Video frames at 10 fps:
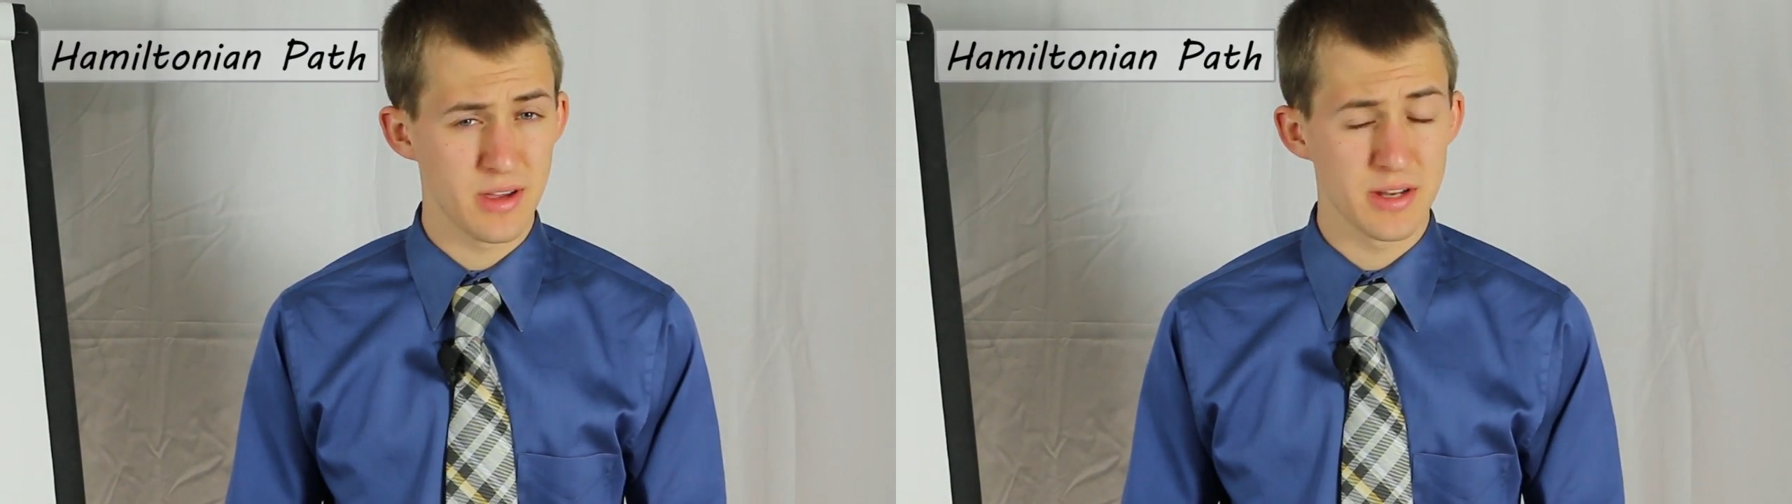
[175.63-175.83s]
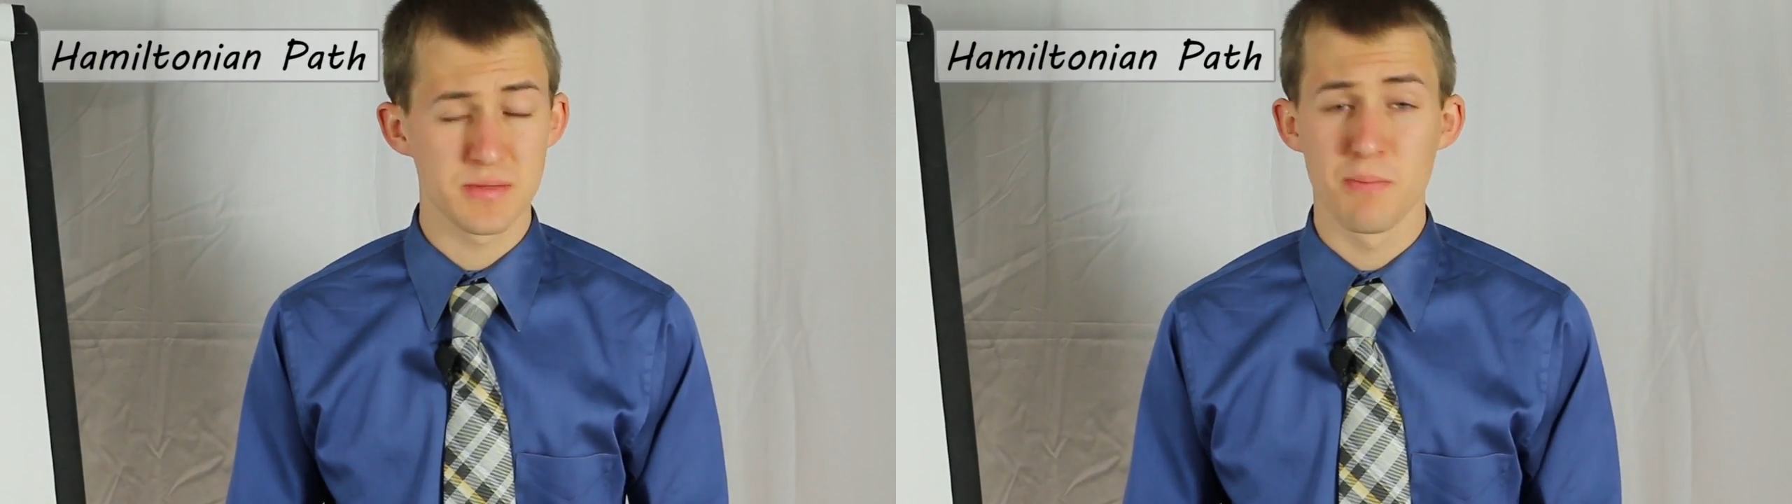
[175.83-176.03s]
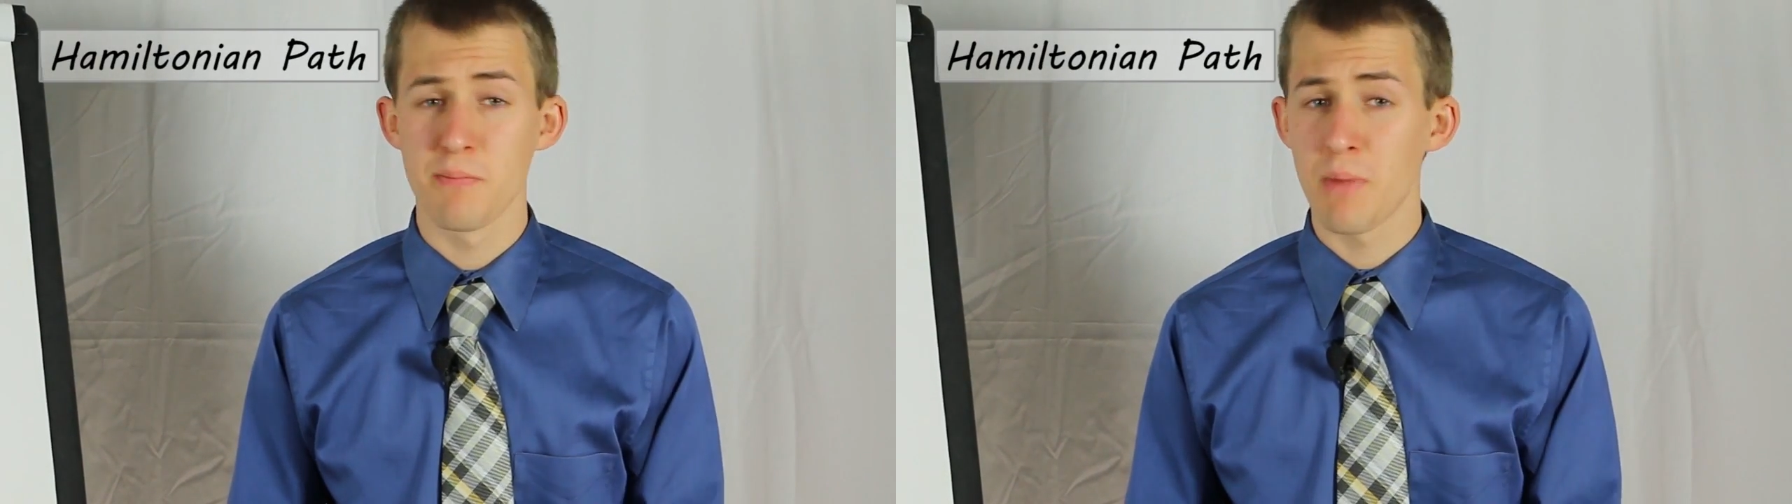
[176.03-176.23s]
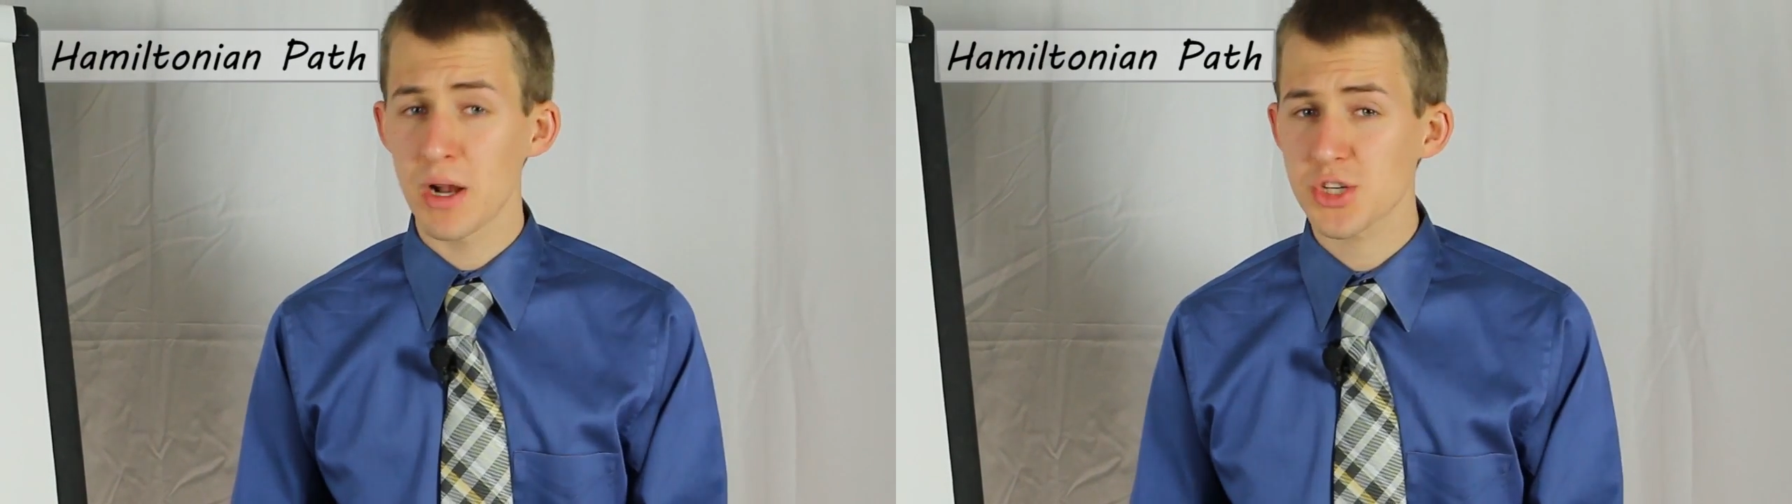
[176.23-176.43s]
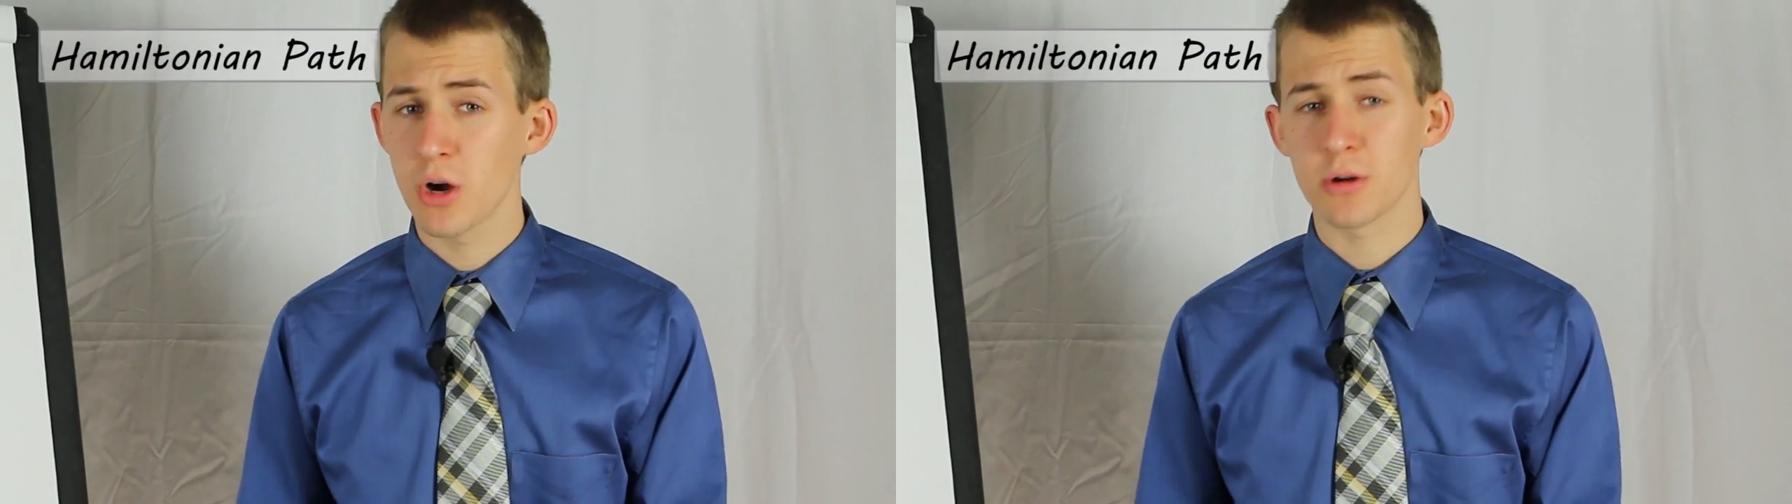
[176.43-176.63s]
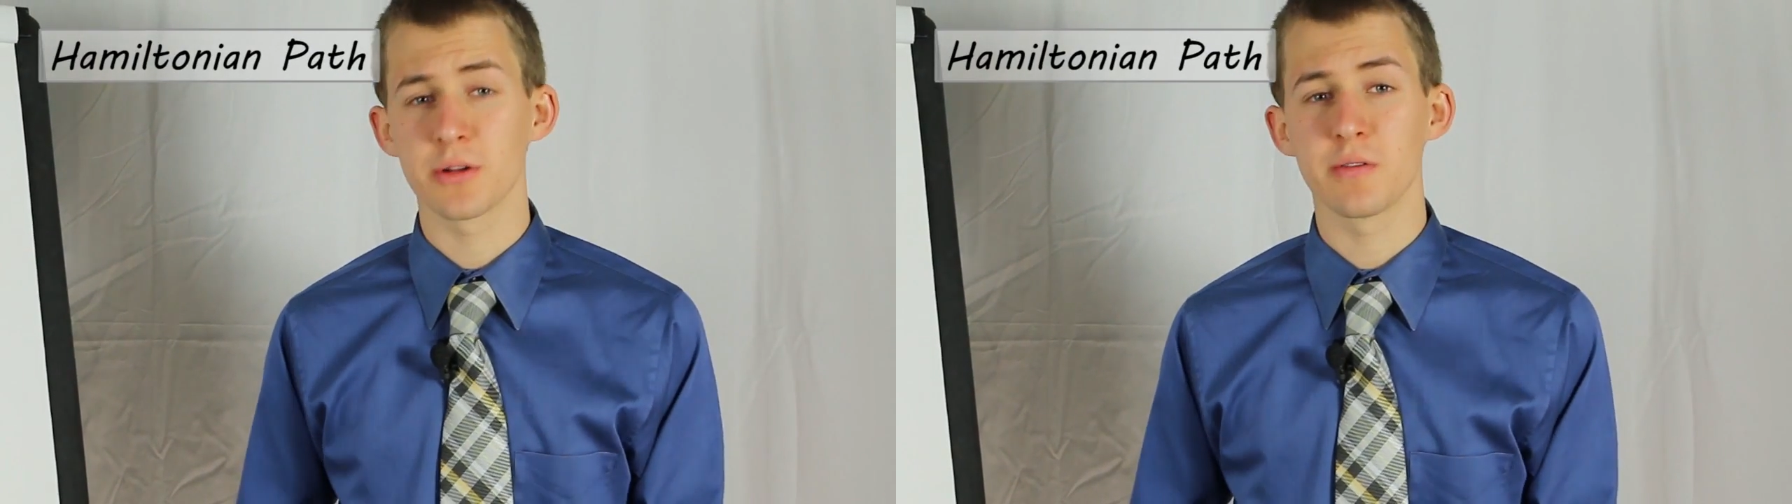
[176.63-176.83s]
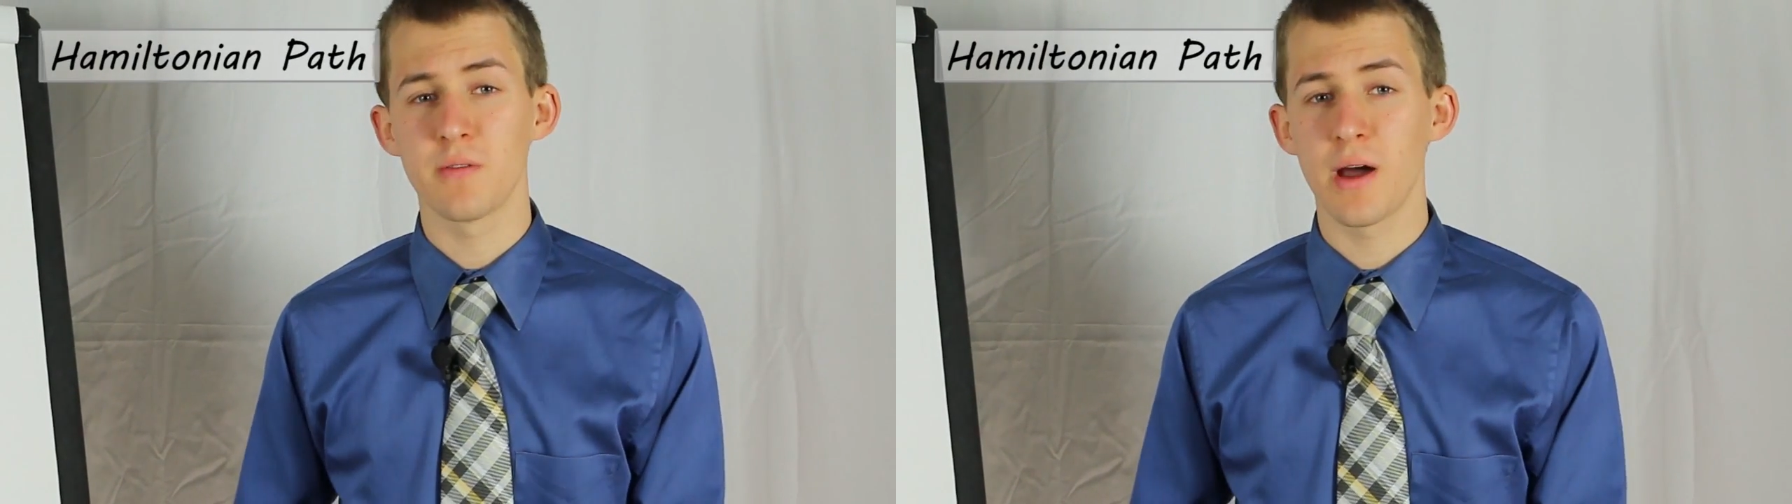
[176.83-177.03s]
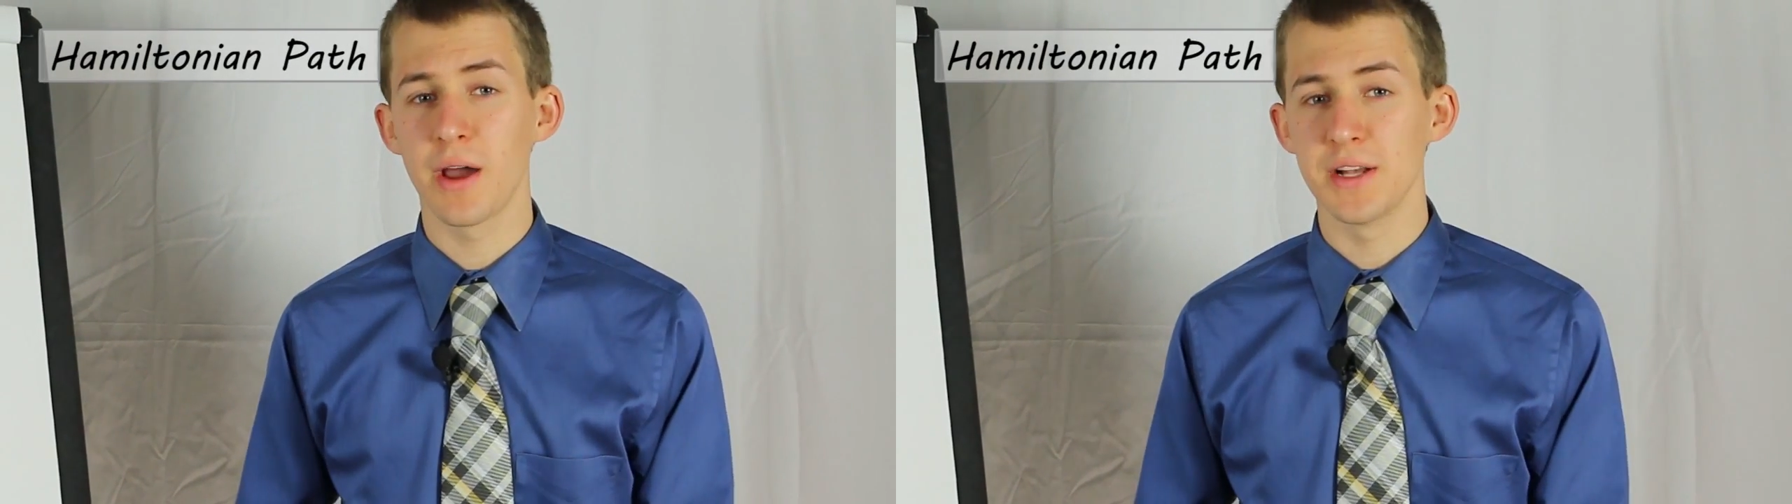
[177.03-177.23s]
and it's much harder to
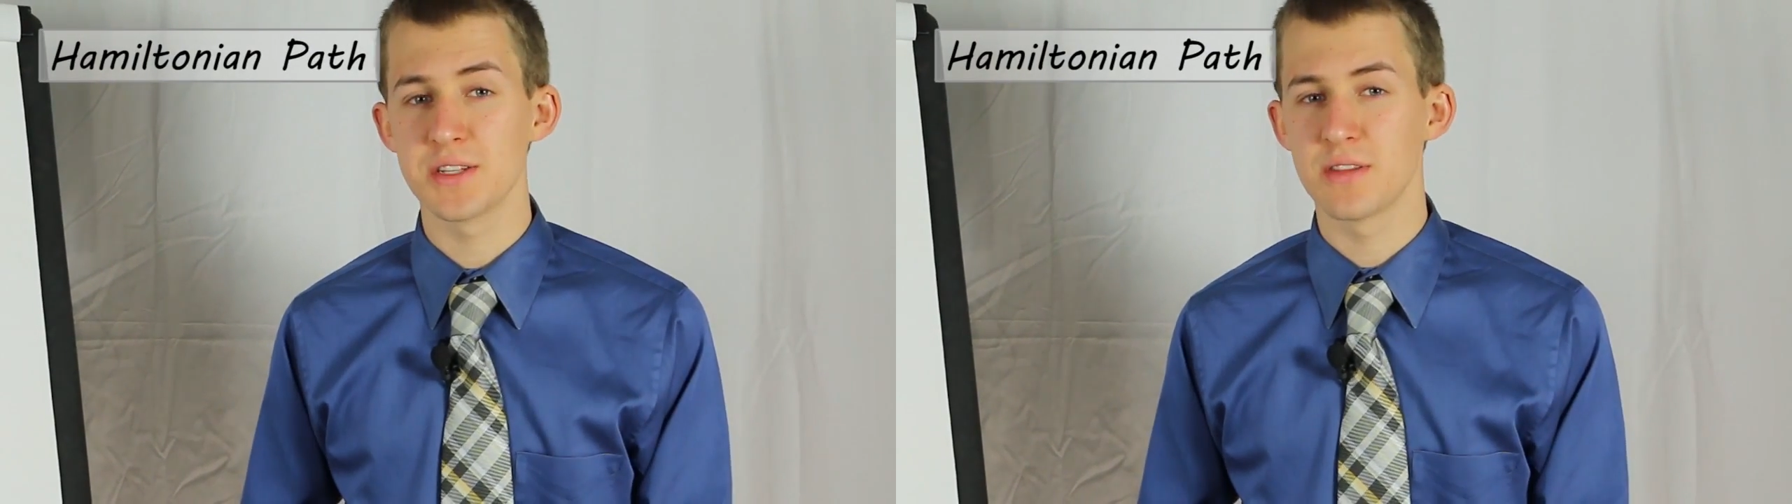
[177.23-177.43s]
find